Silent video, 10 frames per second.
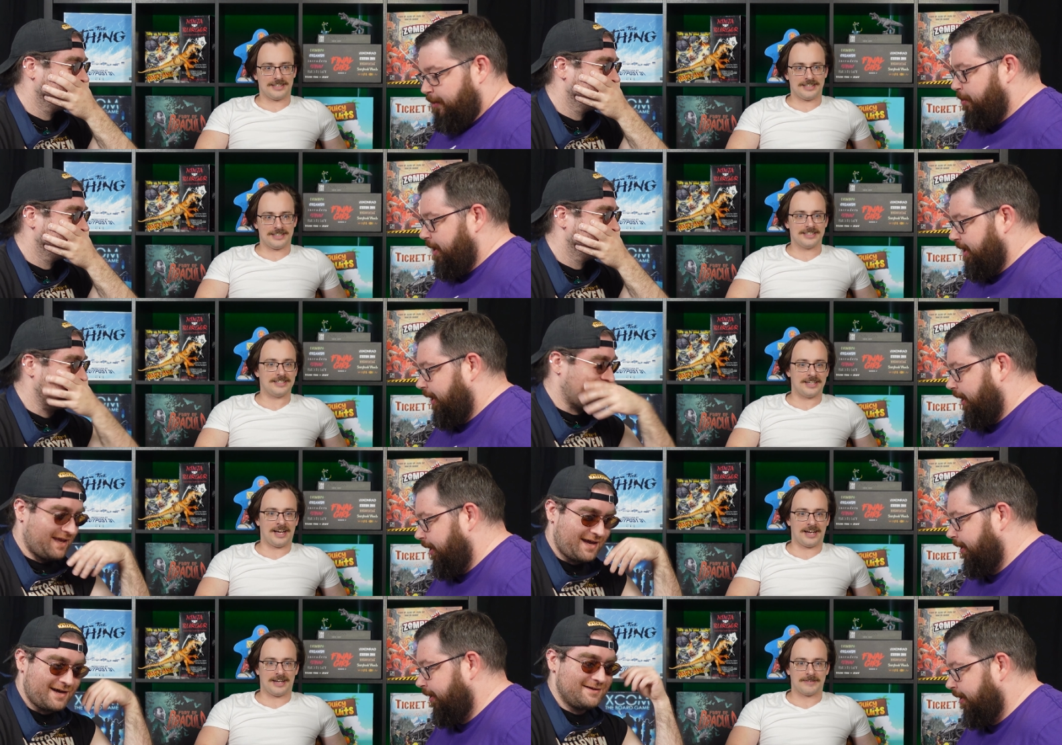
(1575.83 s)
Speaker 1: one we played
Speaker 2: today.
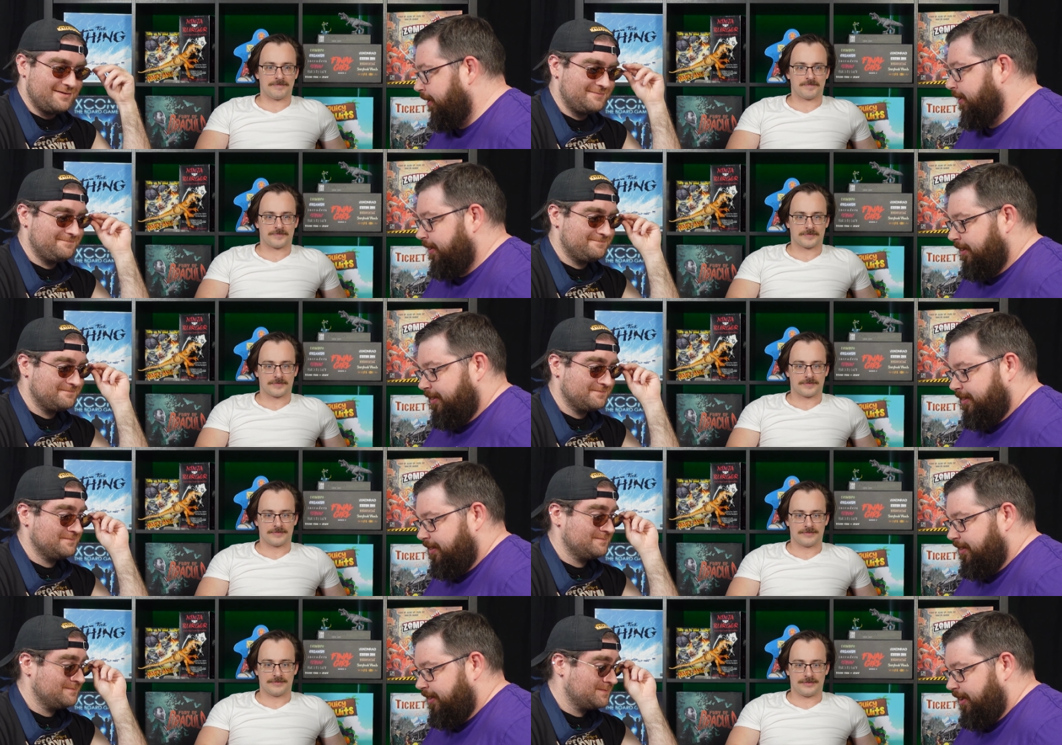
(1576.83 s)
Yeah. yeah.
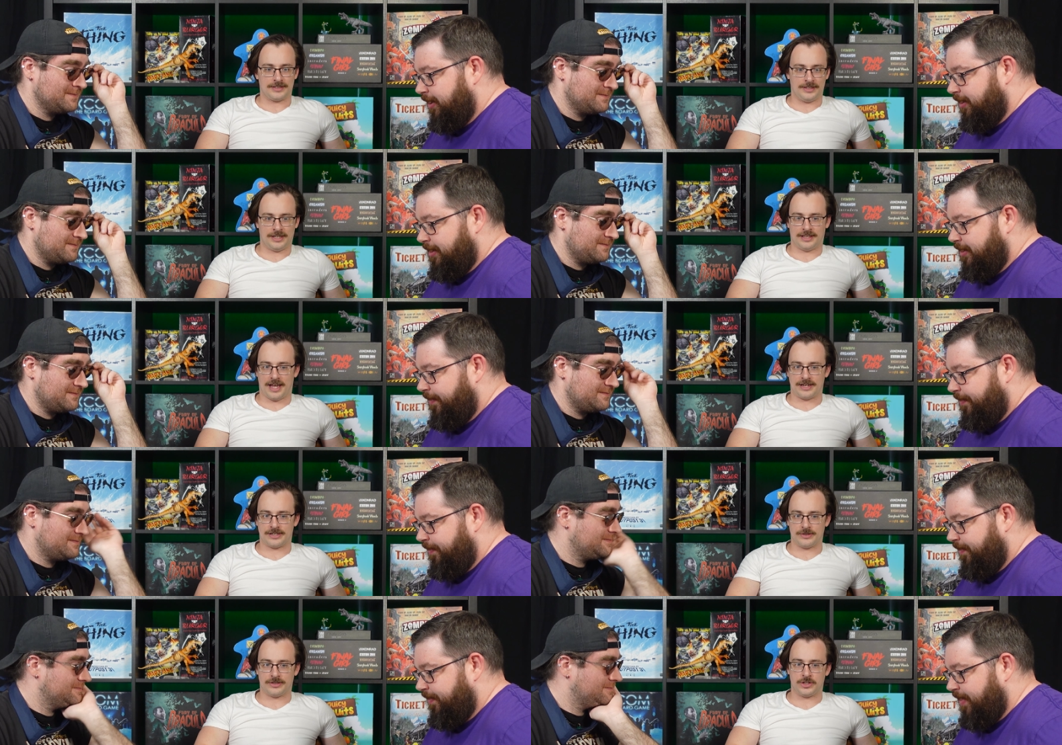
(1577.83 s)
Look at that,
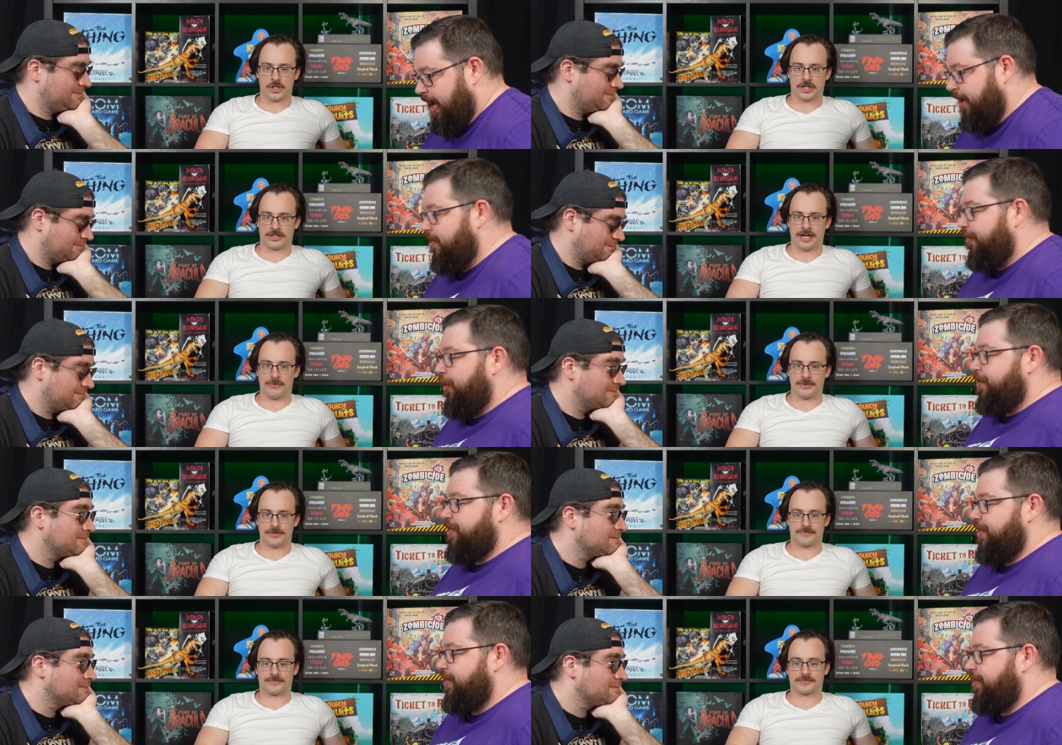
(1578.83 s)
dude. The juggernaut. I don't think it
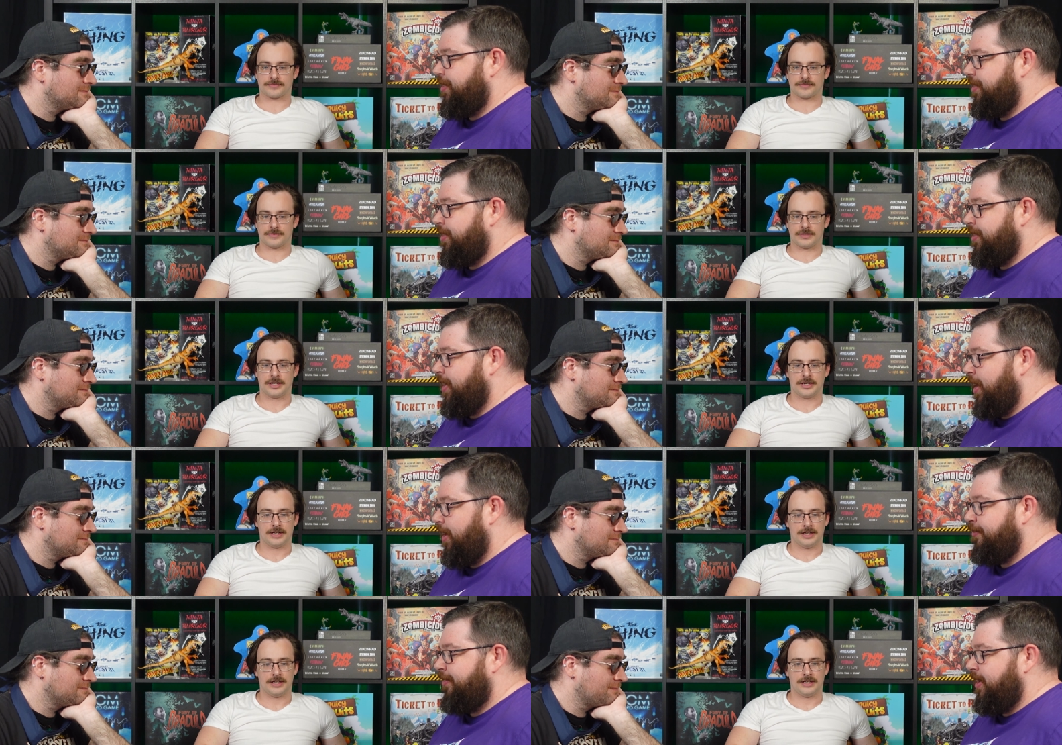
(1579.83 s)
was the
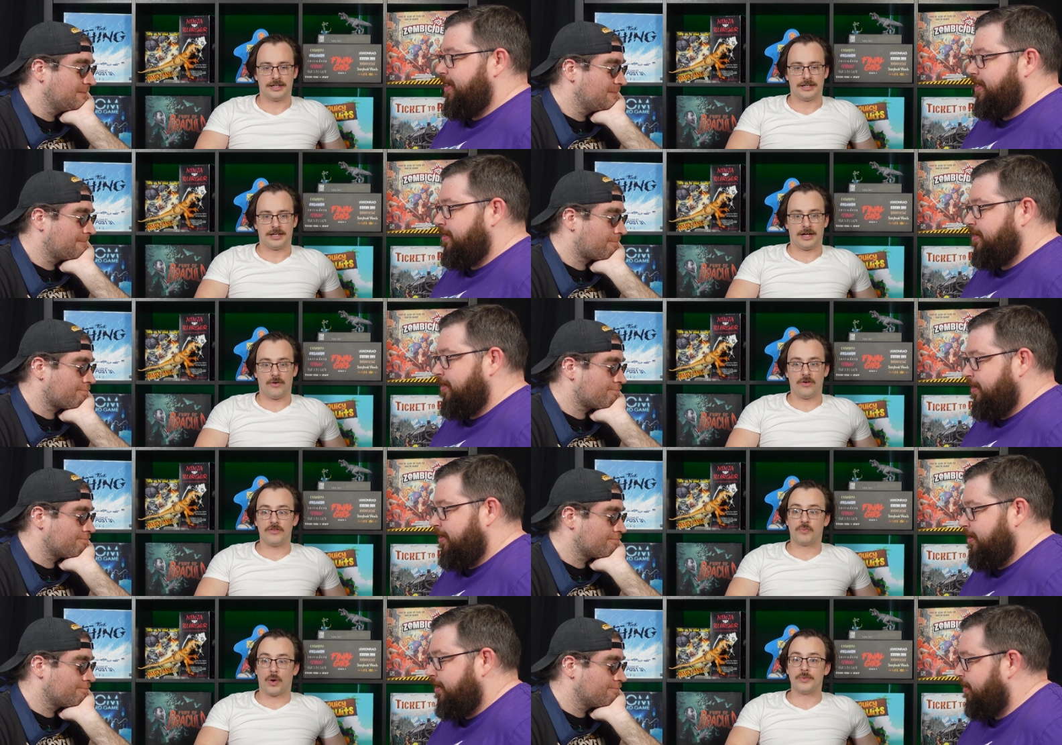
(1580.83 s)
toughest.
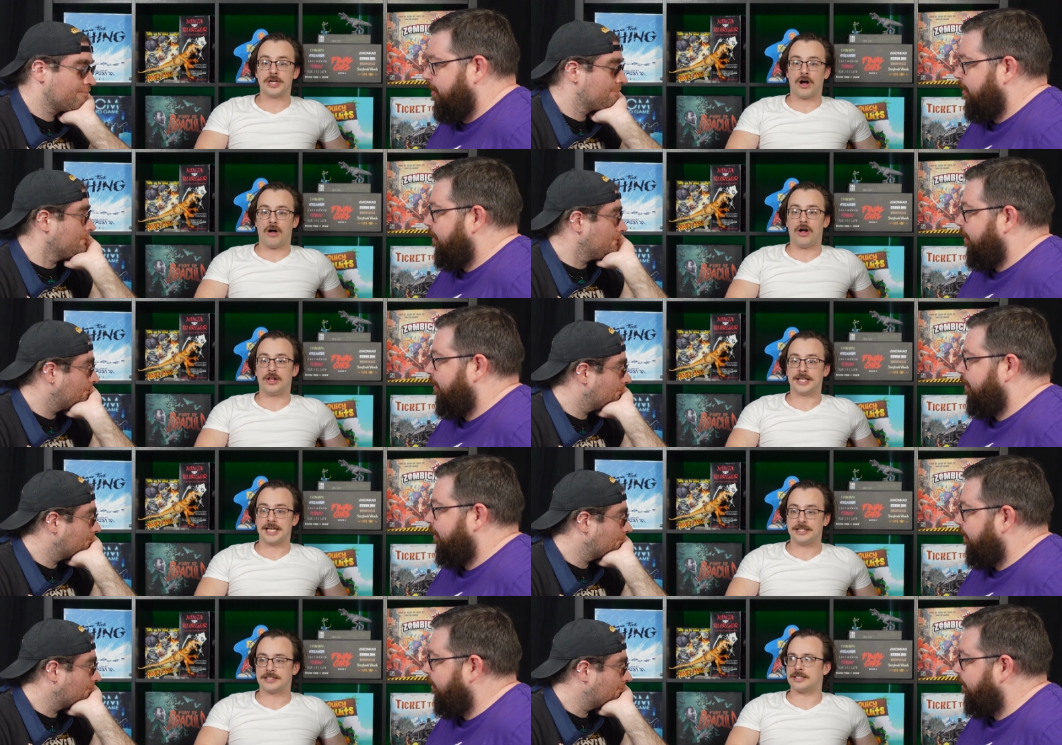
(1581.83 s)
When we all
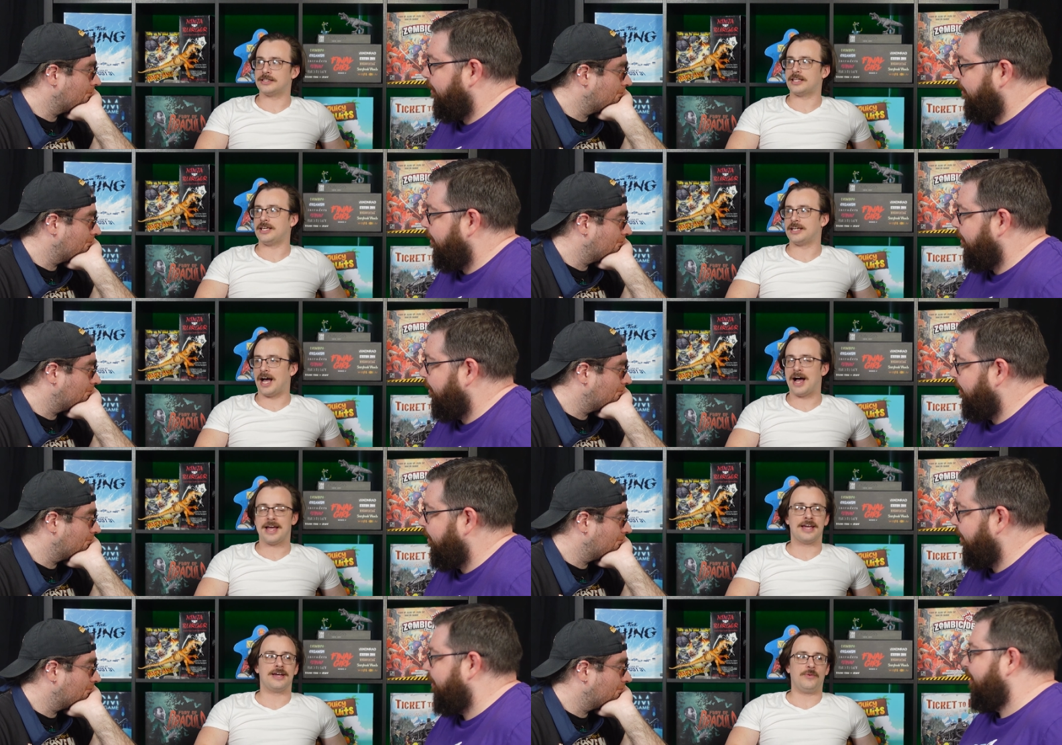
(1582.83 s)
instantly
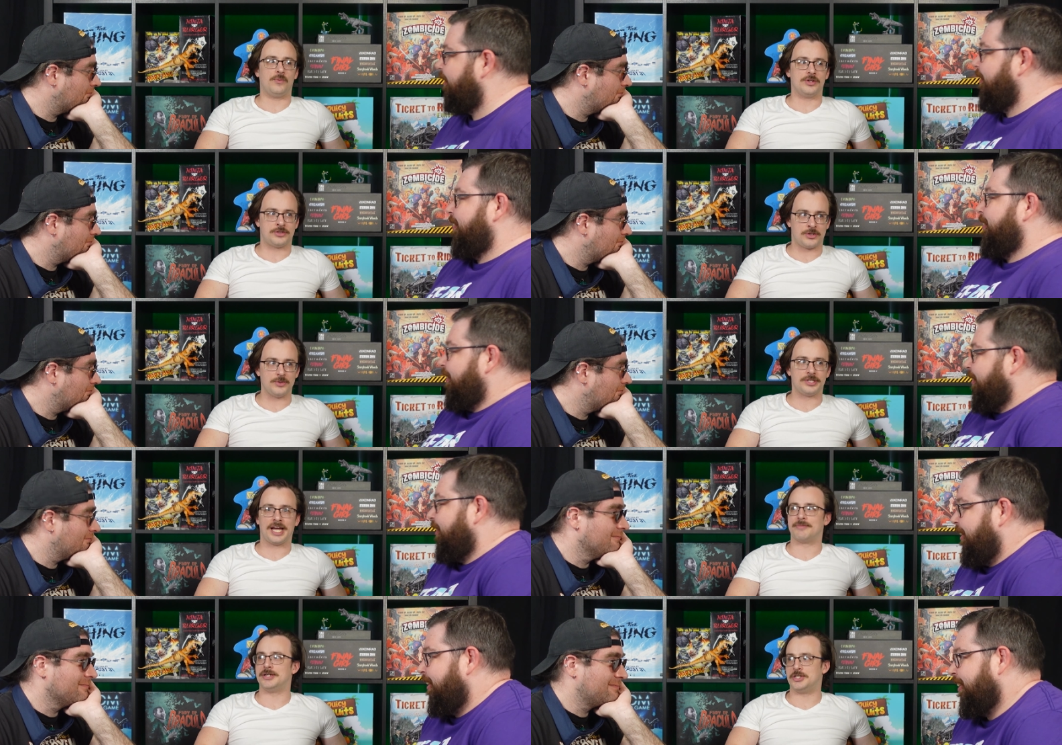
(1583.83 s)
got hit with two
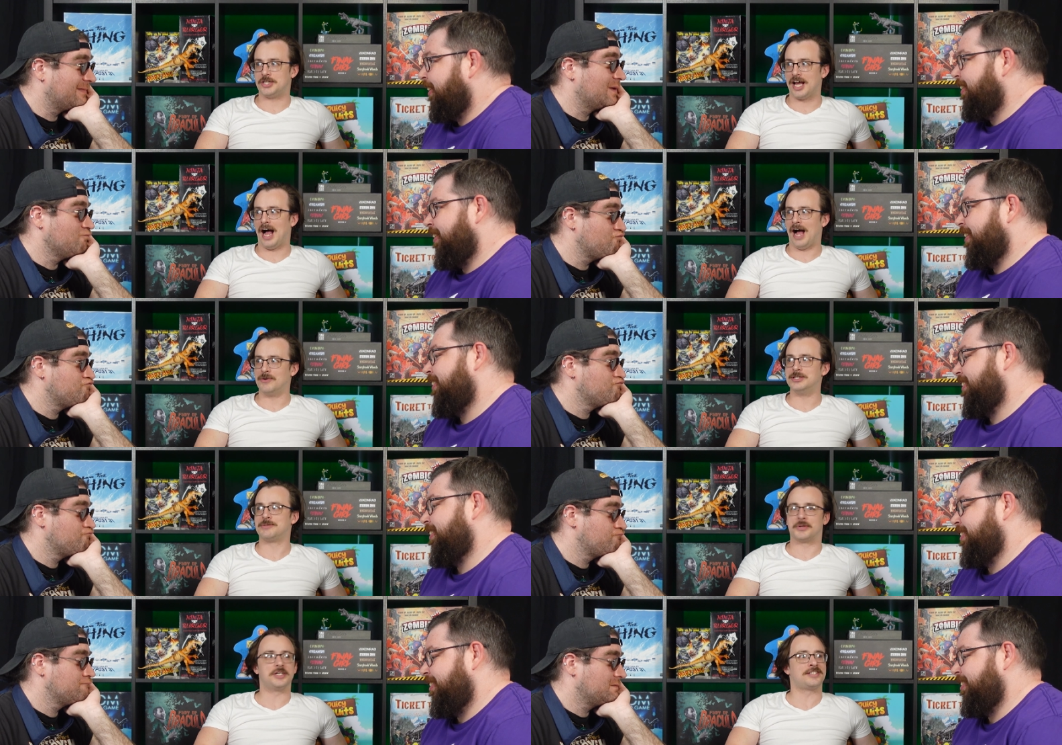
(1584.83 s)
damage, yeah, I
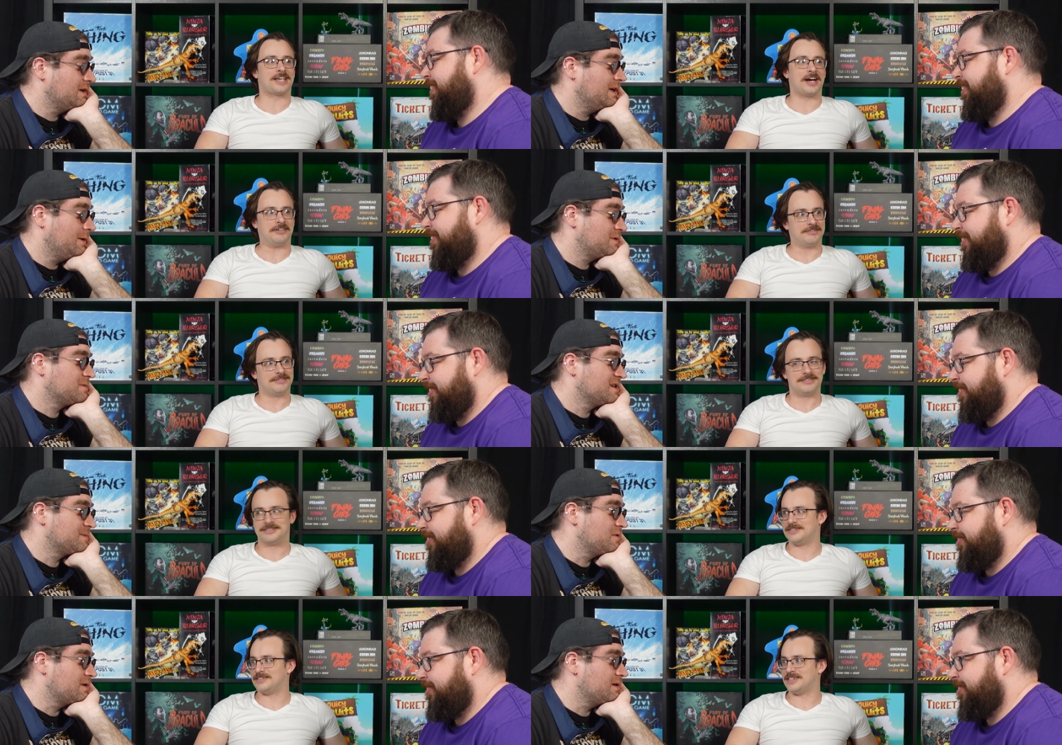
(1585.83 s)
was pretty scared. It was pretty spooky.